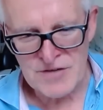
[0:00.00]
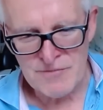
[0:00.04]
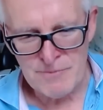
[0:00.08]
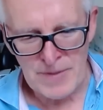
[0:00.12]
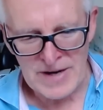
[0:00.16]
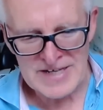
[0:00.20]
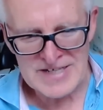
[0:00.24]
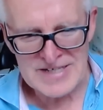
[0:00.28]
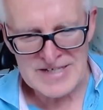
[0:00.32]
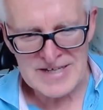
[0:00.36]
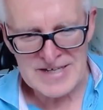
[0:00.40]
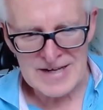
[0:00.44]
of
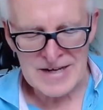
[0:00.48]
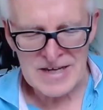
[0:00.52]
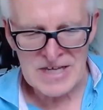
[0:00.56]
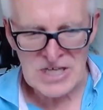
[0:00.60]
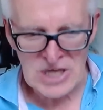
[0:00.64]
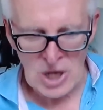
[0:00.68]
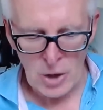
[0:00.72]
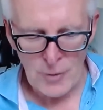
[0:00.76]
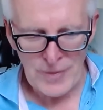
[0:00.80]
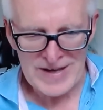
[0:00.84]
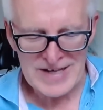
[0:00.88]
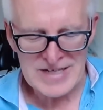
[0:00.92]
basically
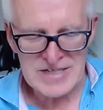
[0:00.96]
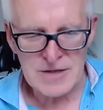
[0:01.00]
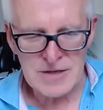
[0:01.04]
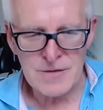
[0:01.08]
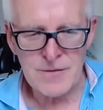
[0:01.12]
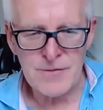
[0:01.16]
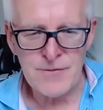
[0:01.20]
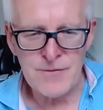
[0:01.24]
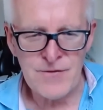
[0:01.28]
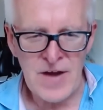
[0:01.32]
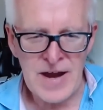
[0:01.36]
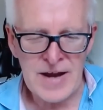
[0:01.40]
going to
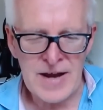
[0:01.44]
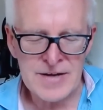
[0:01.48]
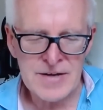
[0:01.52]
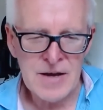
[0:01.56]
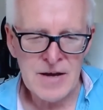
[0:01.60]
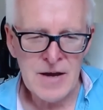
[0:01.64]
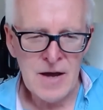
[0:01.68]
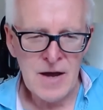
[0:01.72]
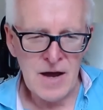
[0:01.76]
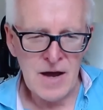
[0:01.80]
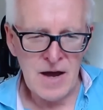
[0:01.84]
the Fed,